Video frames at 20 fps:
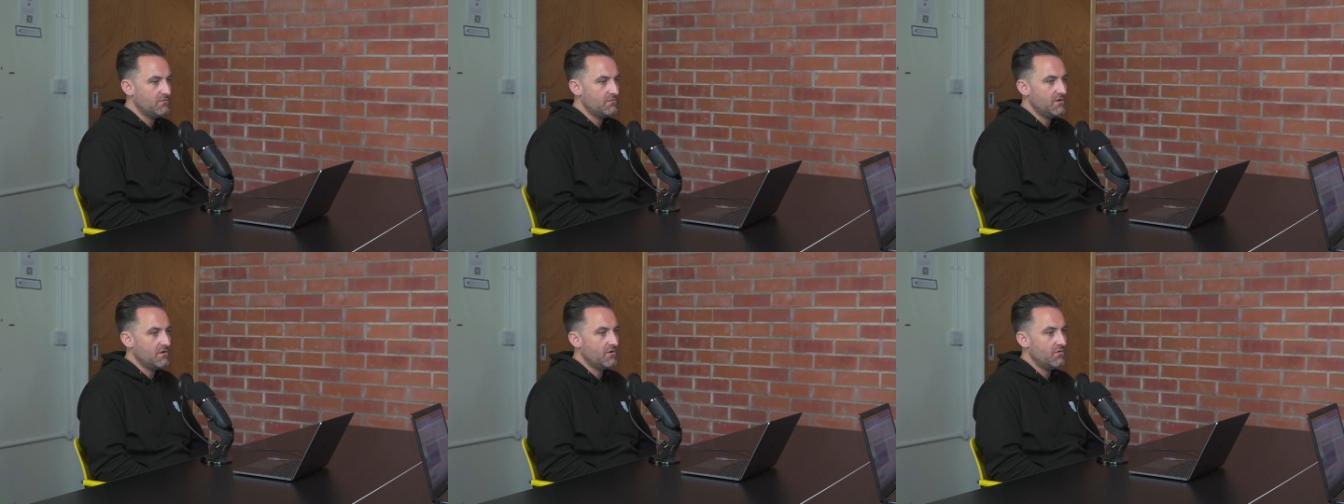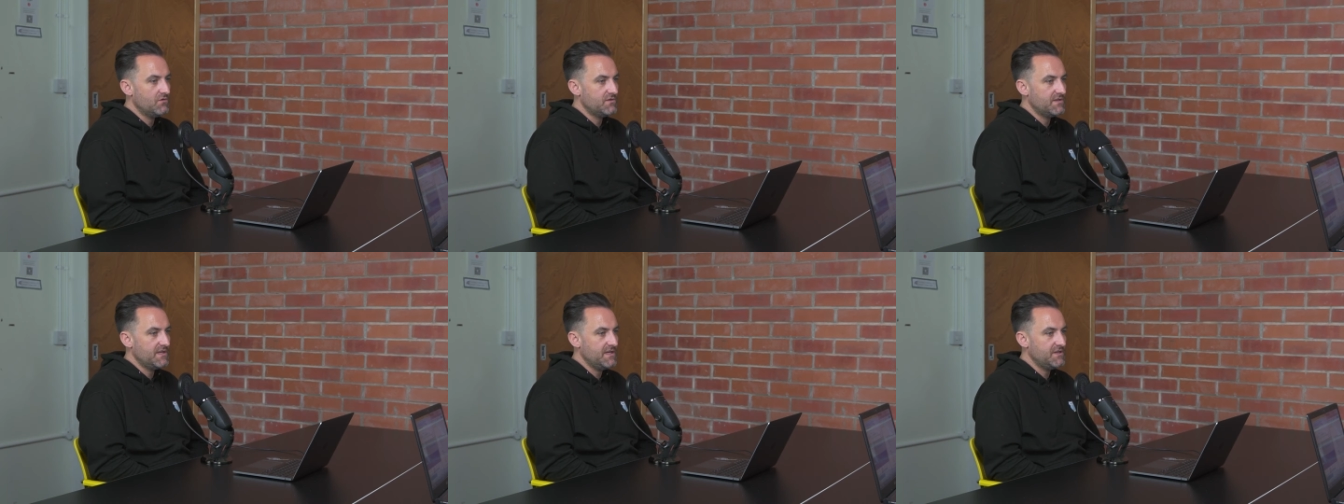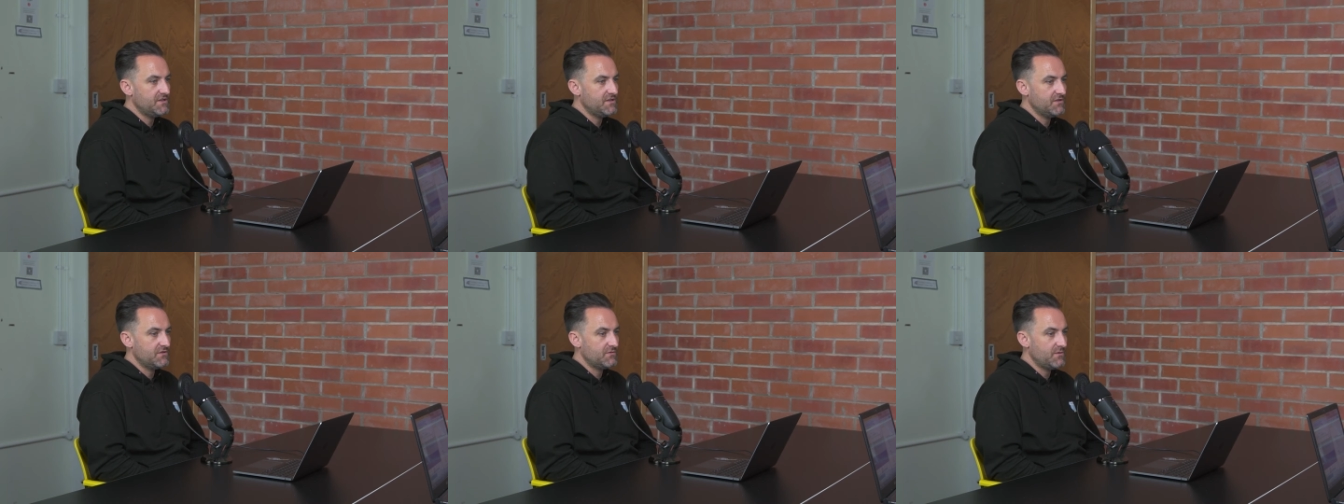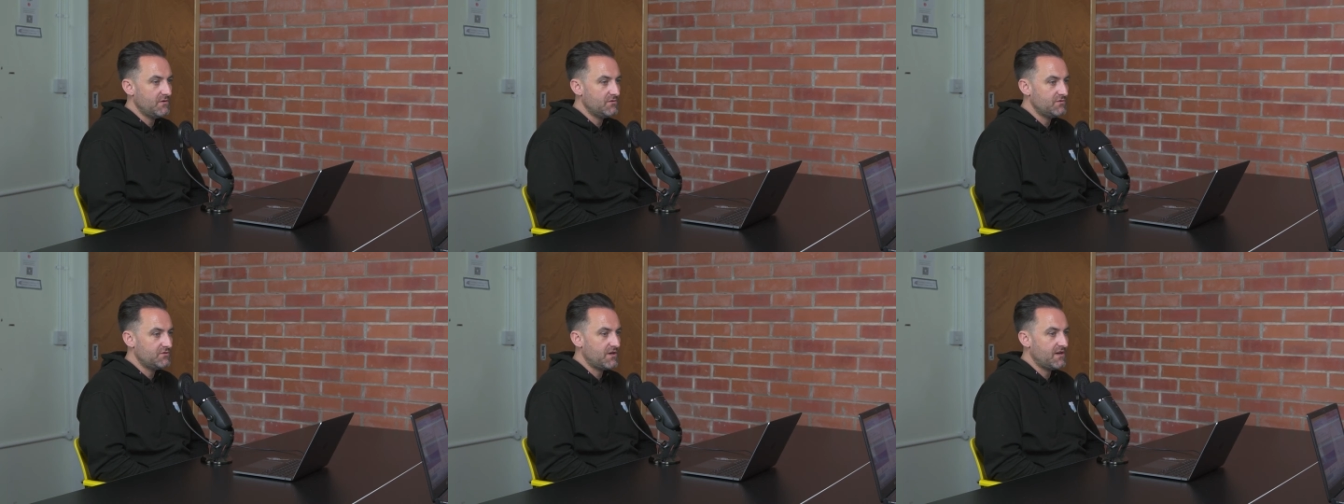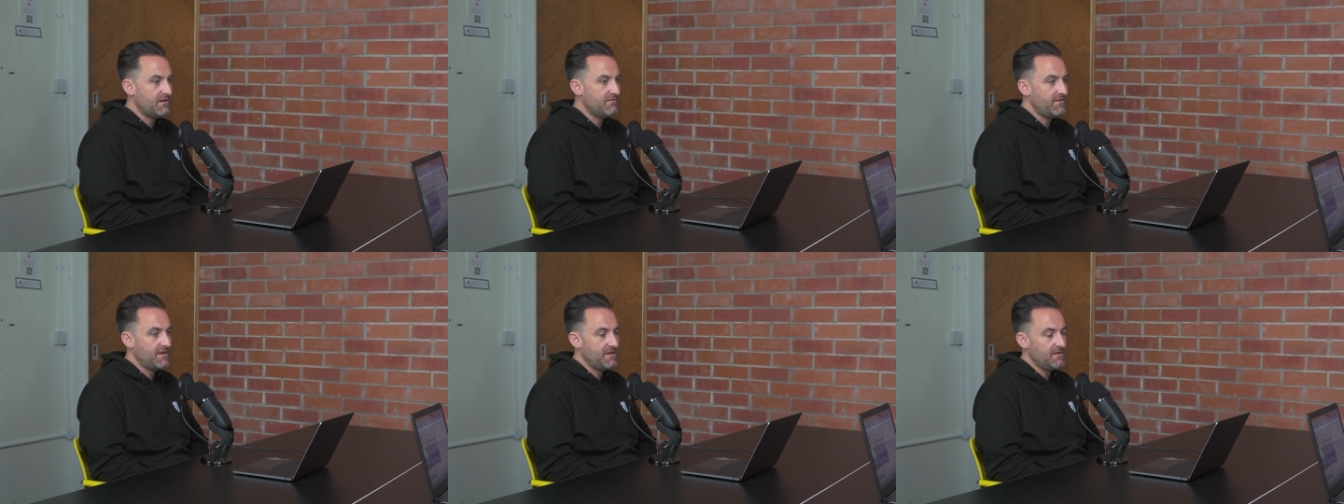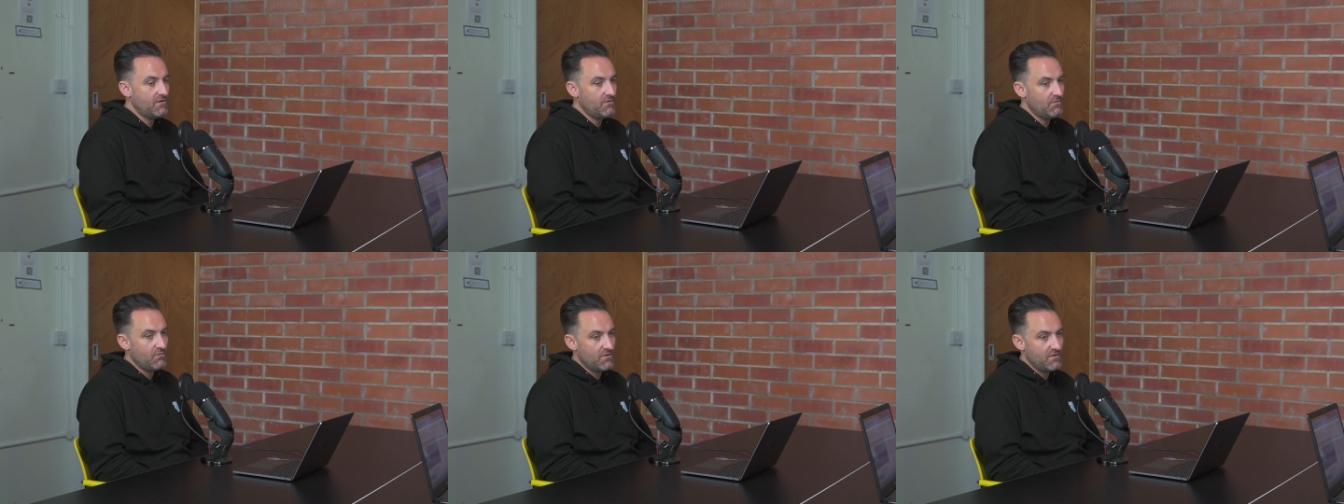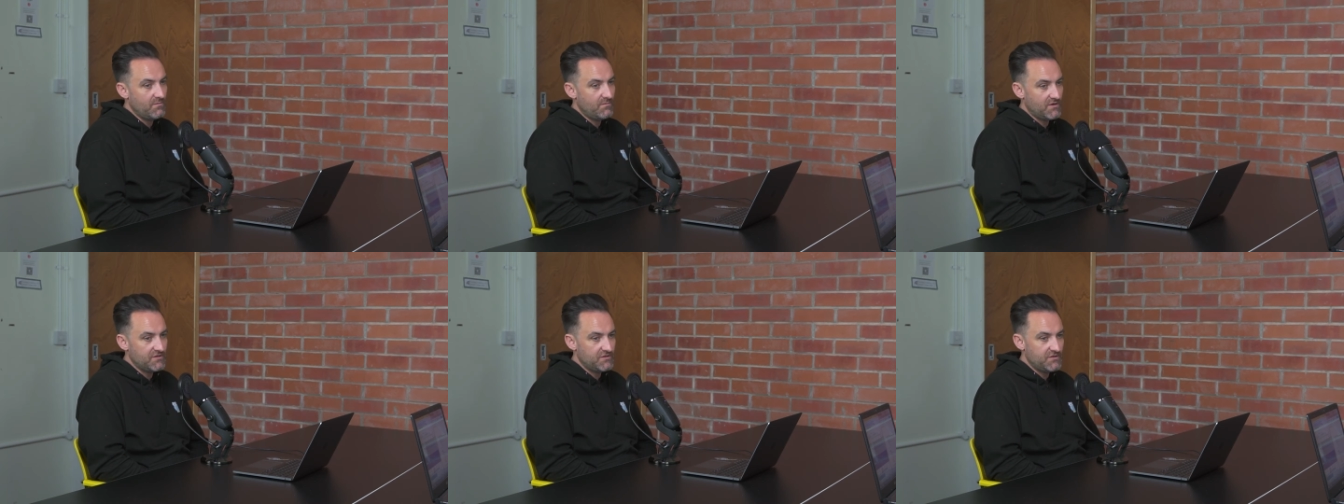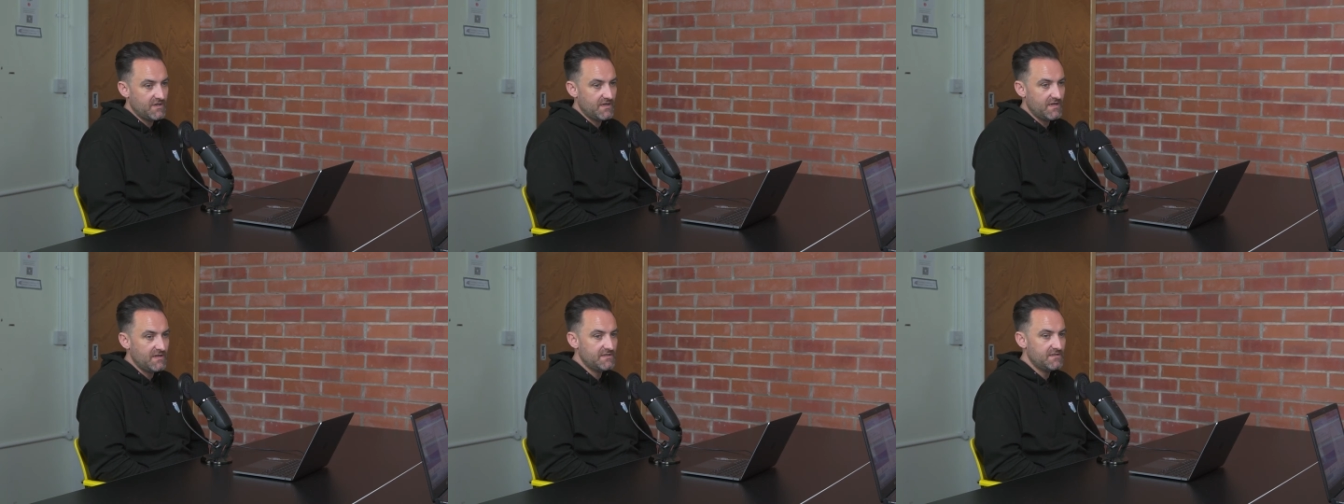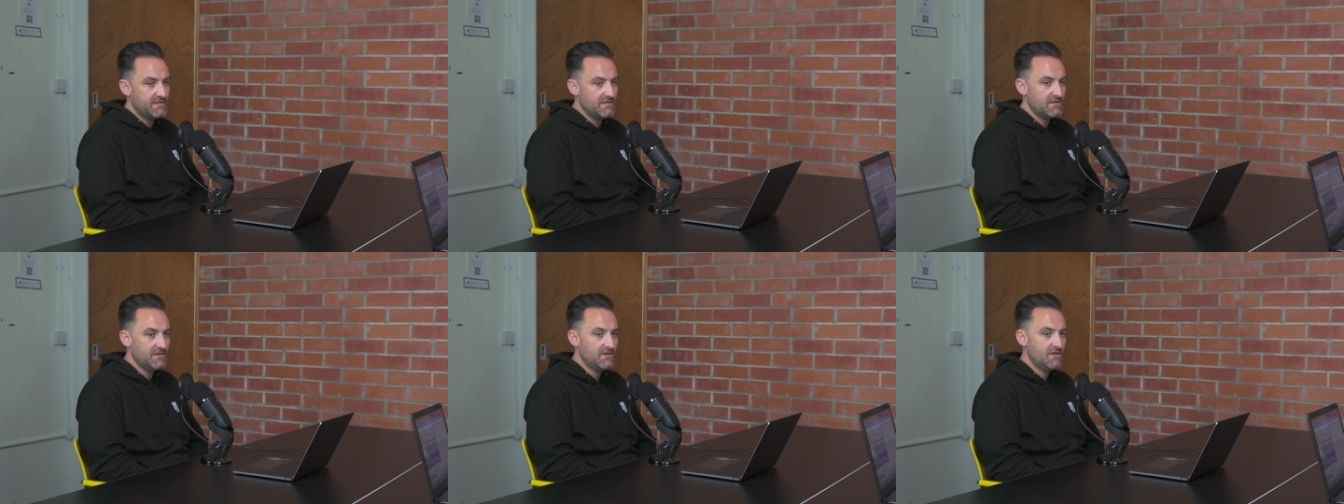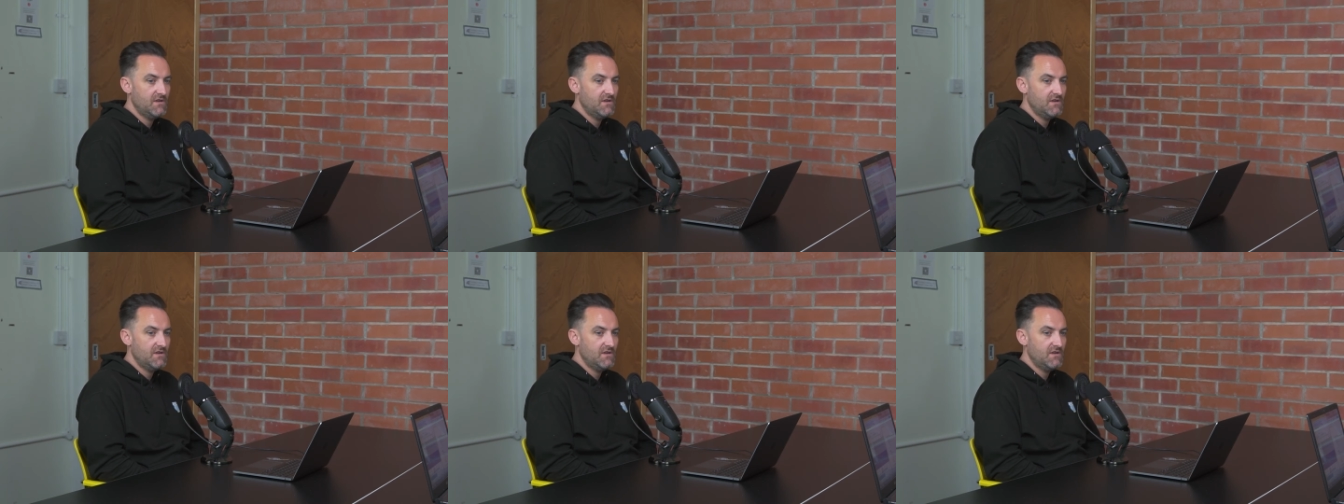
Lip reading: negotiation as well, as trying to find out what the budget is.